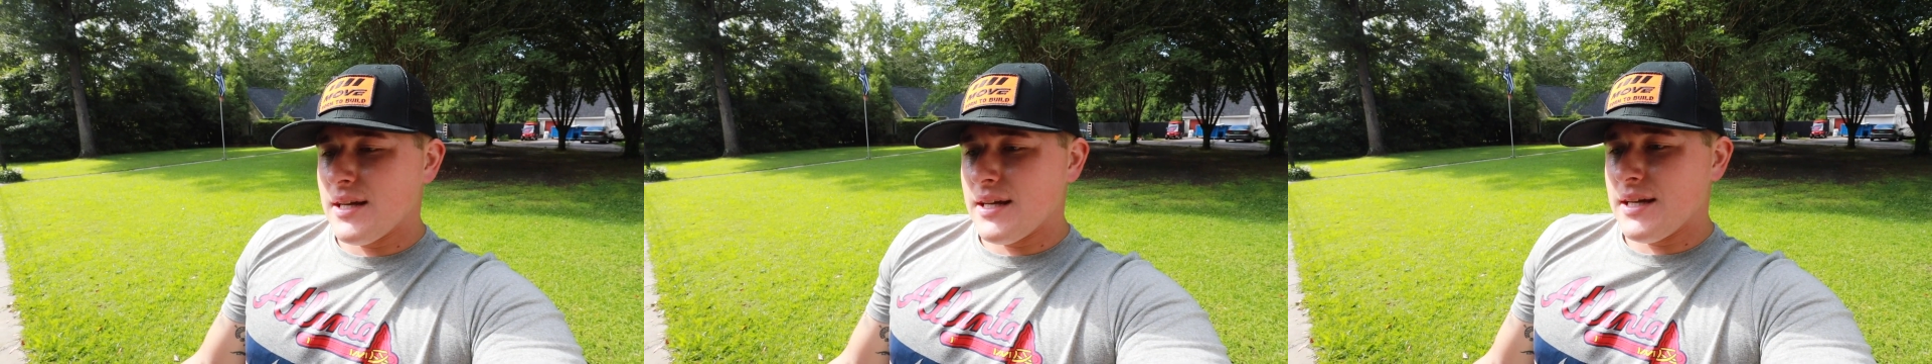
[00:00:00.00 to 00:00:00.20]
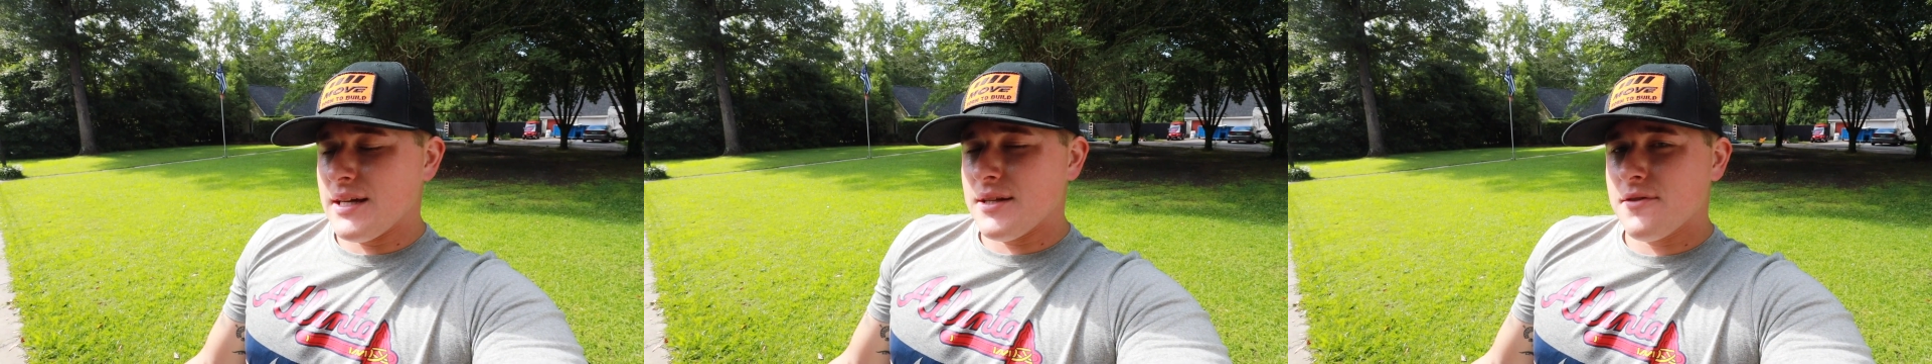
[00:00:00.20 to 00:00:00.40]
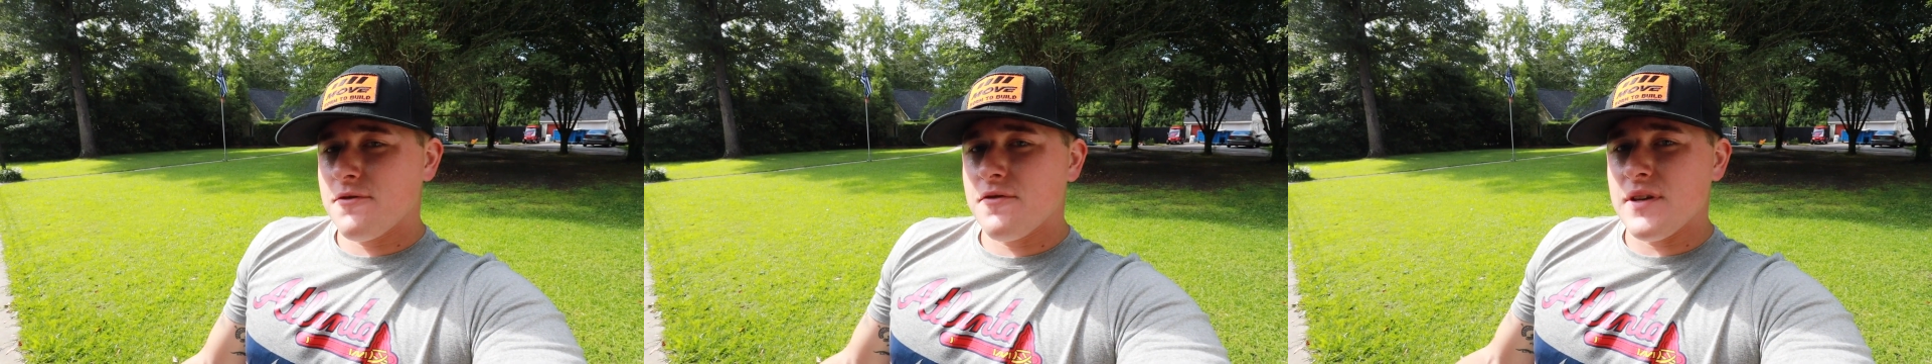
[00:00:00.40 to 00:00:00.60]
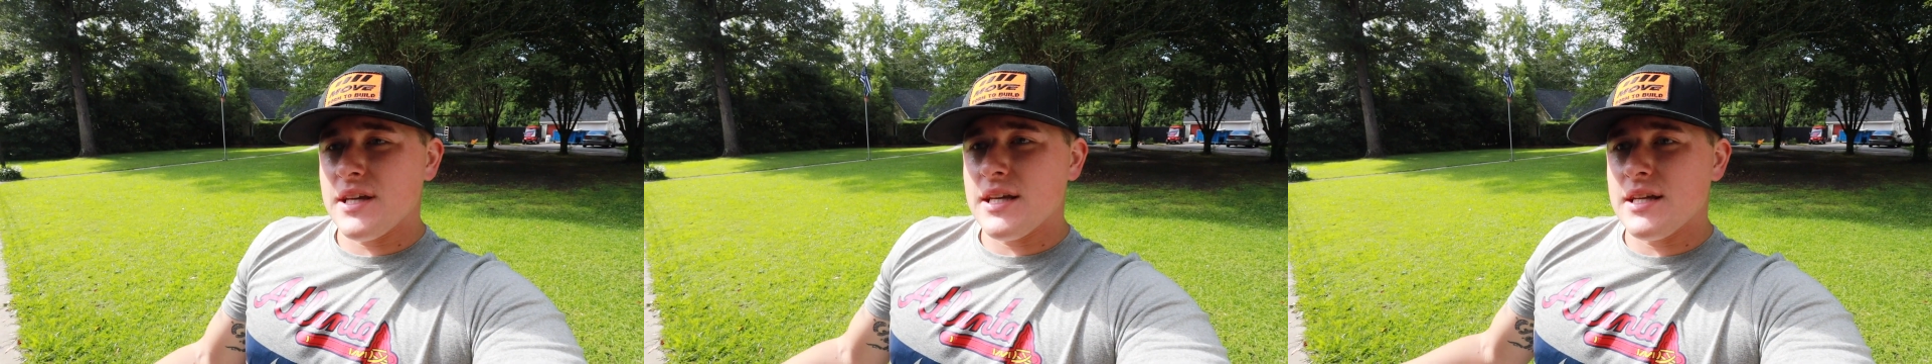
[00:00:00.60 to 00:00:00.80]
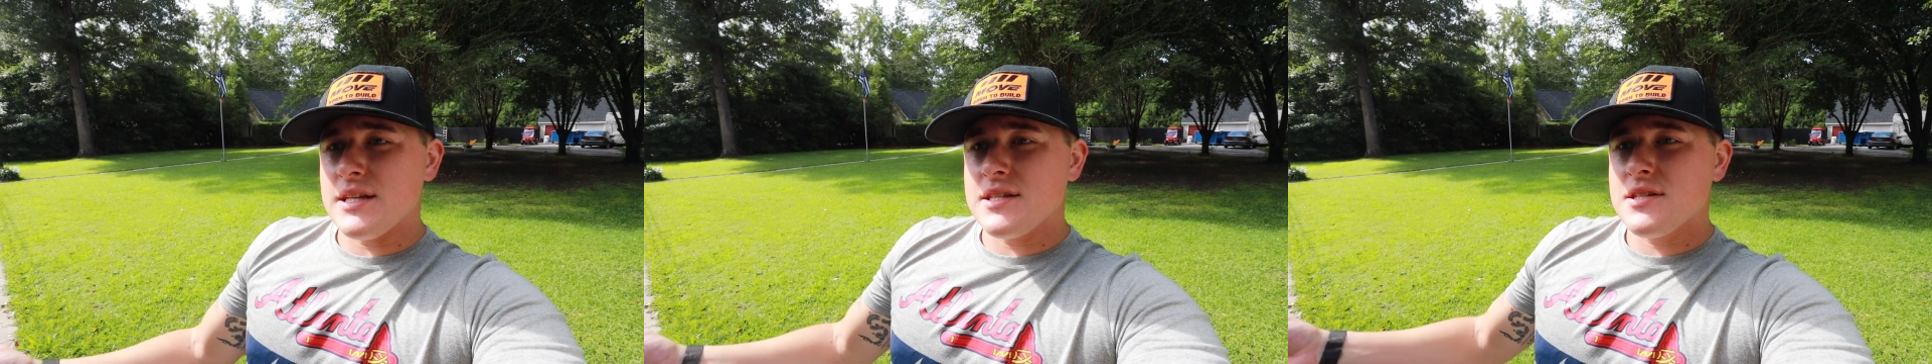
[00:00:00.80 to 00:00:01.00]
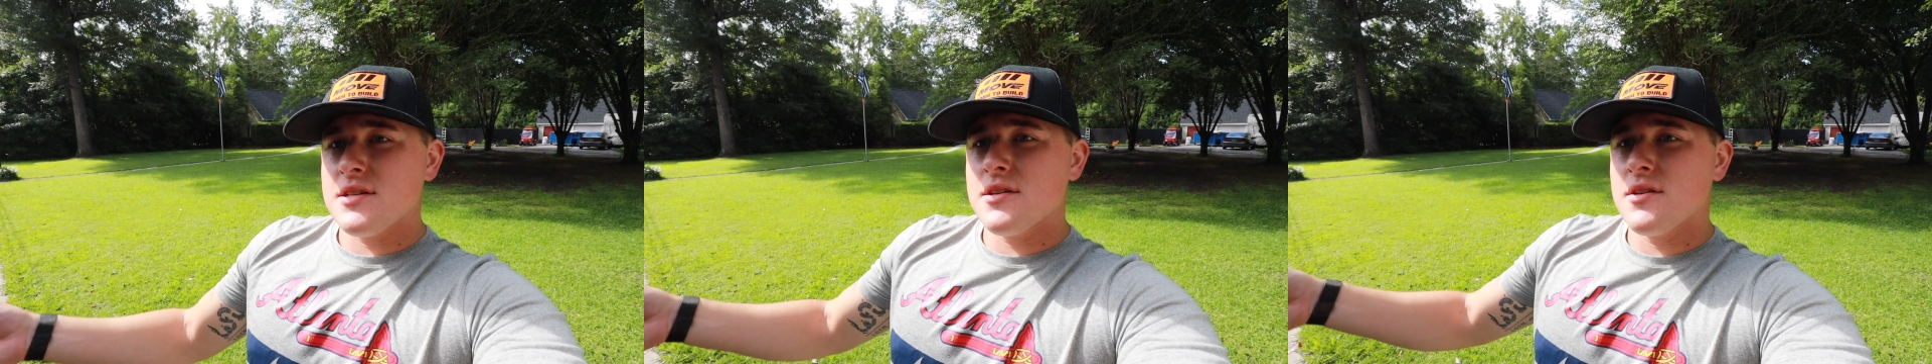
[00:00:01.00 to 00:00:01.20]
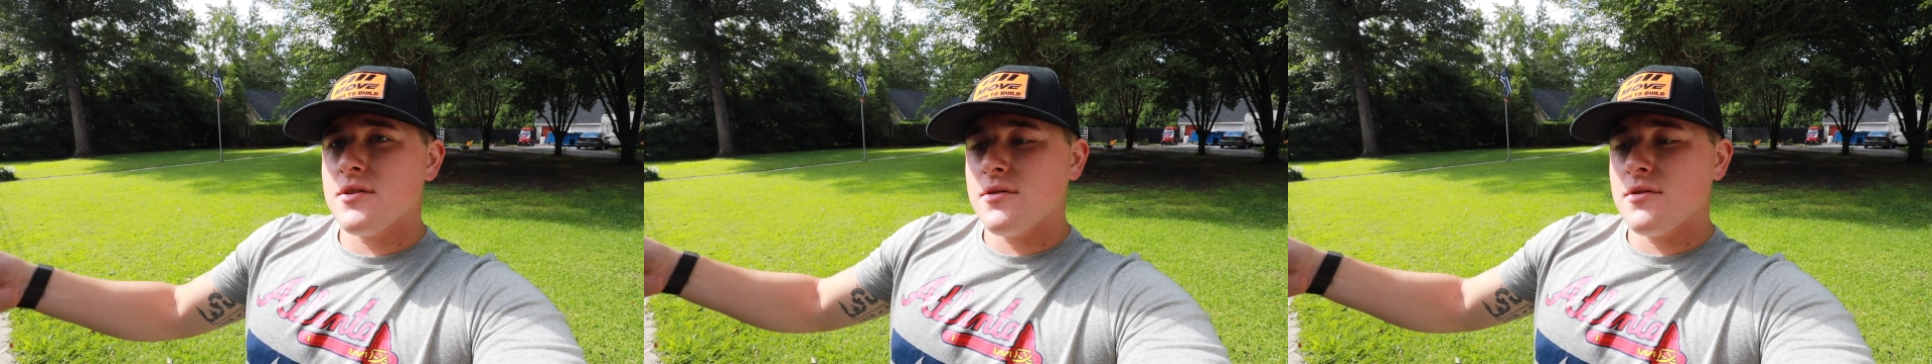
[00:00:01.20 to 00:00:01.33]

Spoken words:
it feeds